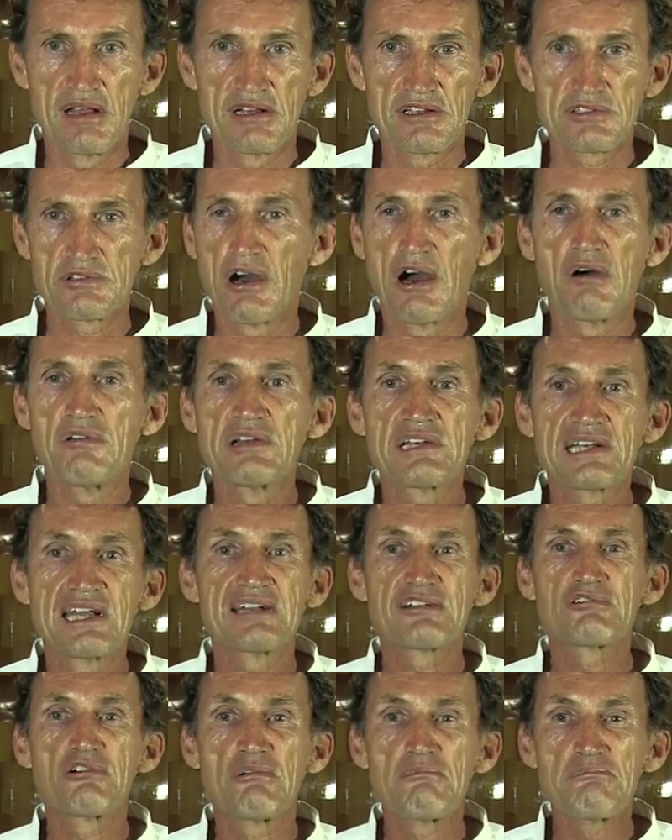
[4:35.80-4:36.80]
So how we
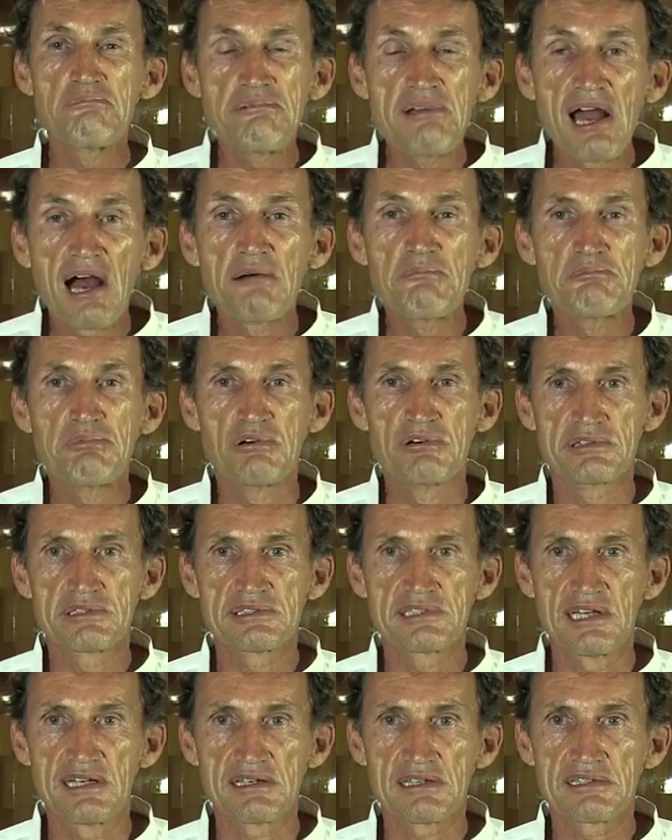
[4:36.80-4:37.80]
can compare both
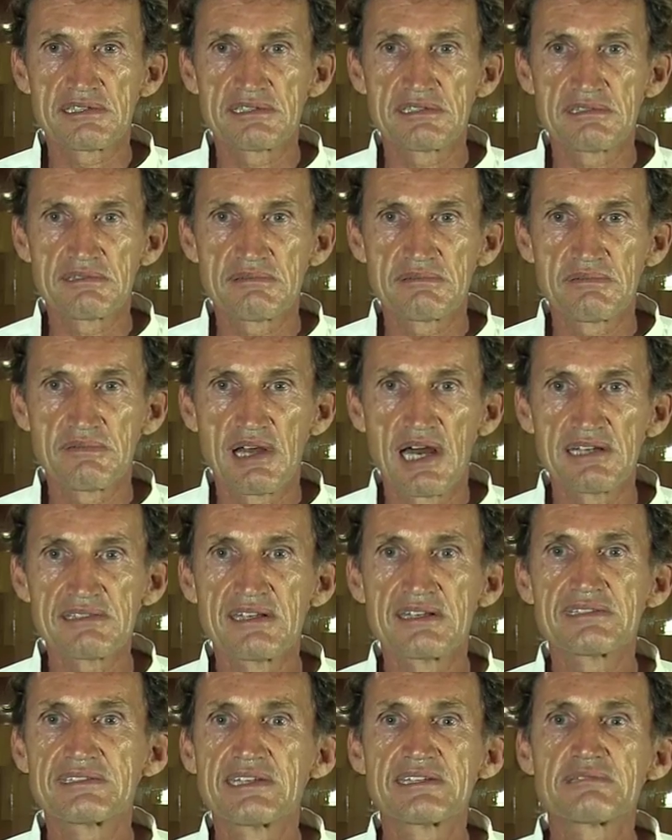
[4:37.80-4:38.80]
things? As
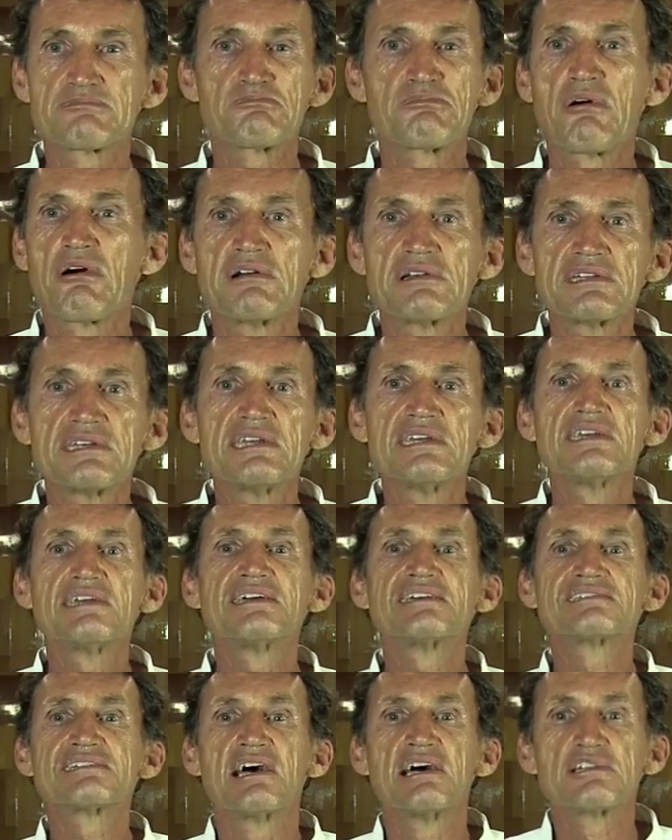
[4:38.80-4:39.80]
in this point, he
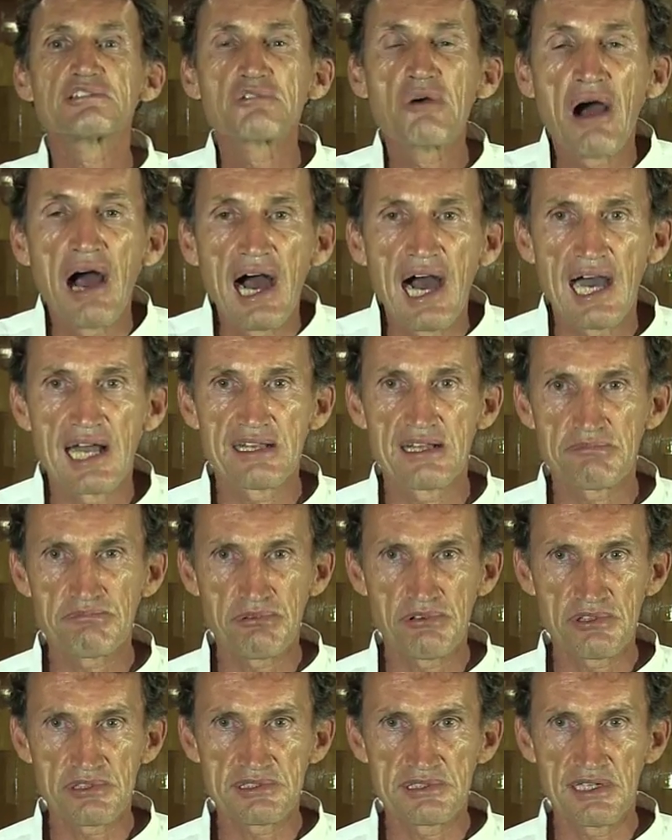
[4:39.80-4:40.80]
is
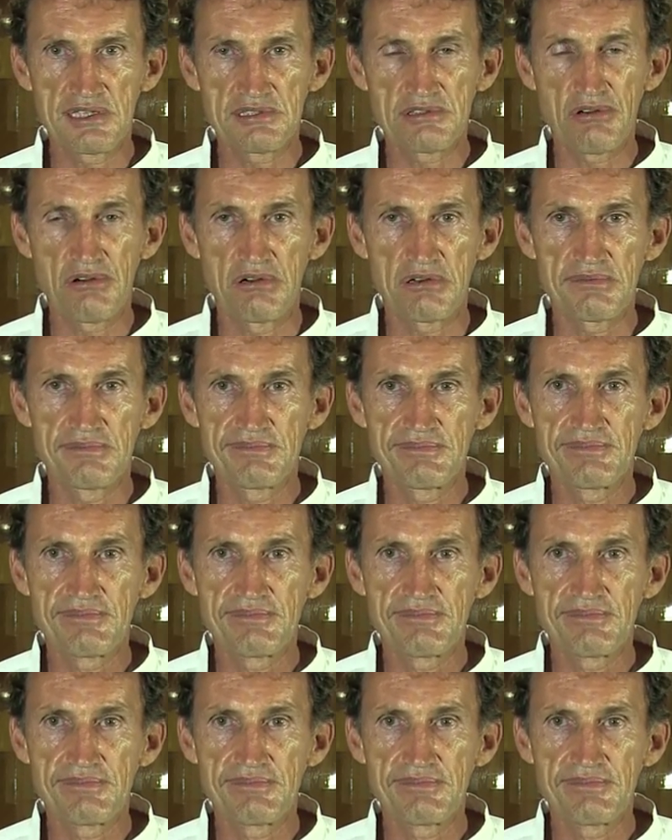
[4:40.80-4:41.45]
200% wrong.